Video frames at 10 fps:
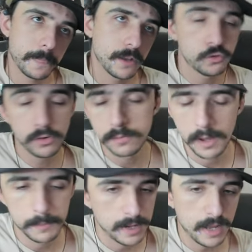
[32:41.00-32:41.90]
True.
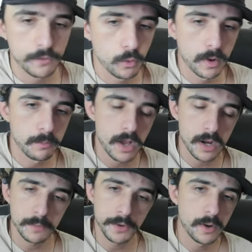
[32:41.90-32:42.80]
I mean, hey, if you want to
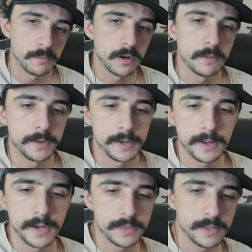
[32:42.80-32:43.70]
block him, go ahead, bro. But
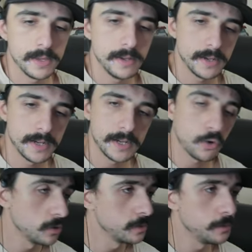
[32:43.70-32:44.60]
I think uh,
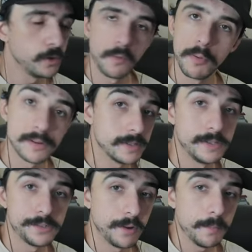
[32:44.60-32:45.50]
Cory's a beautiful person.
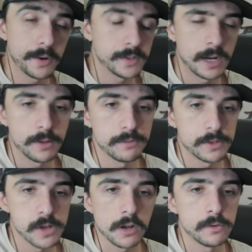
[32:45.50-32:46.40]
He's a great person. I would love to
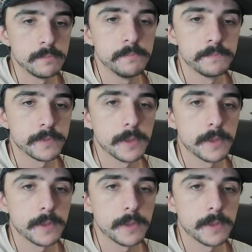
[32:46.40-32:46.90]
talk to him. Be kind.